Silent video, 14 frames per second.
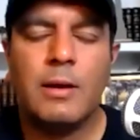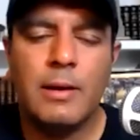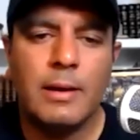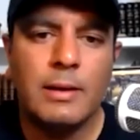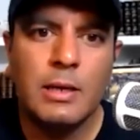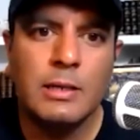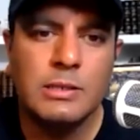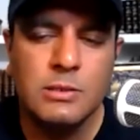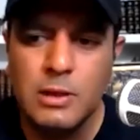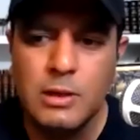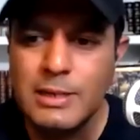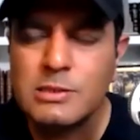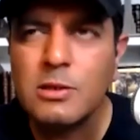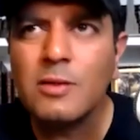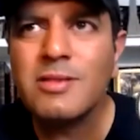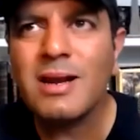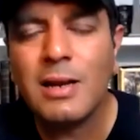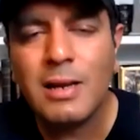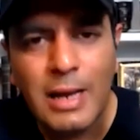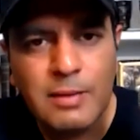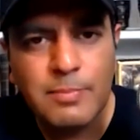it's not that I
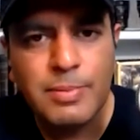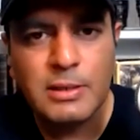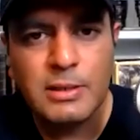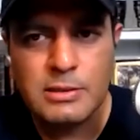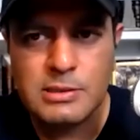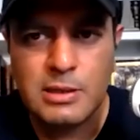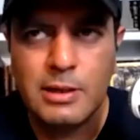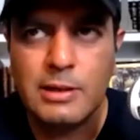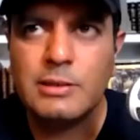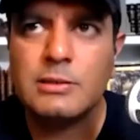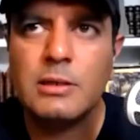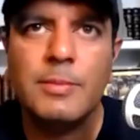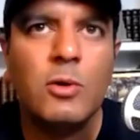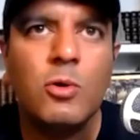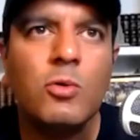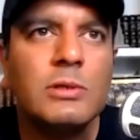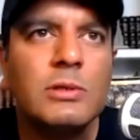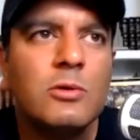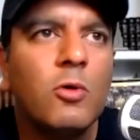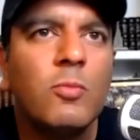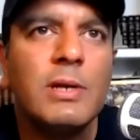like being disliked. I mean,
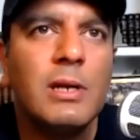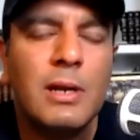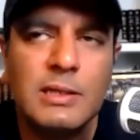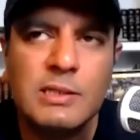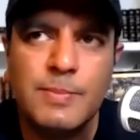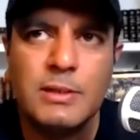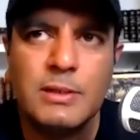nobody likes being